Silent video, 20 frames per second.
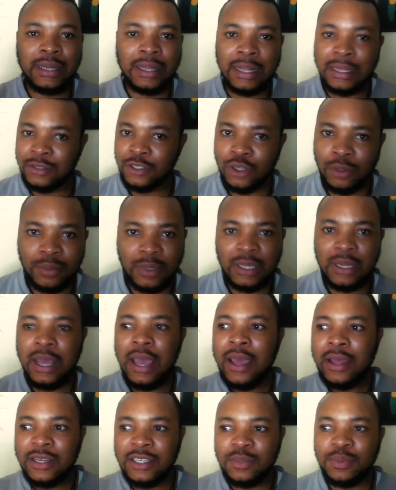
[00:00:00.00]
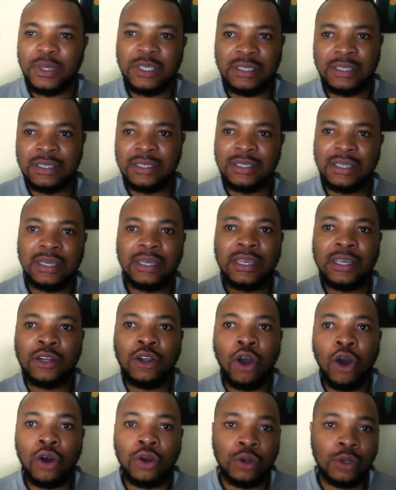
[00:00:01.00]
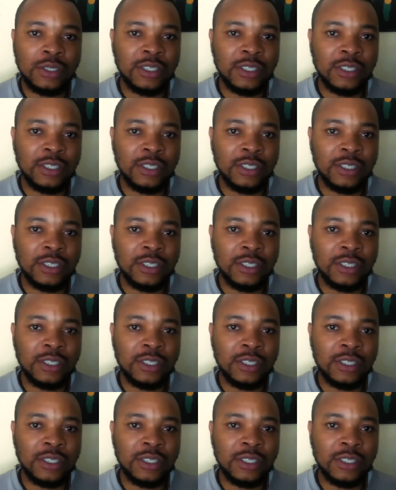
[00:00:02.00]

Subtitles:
And something, this person is thinking colors,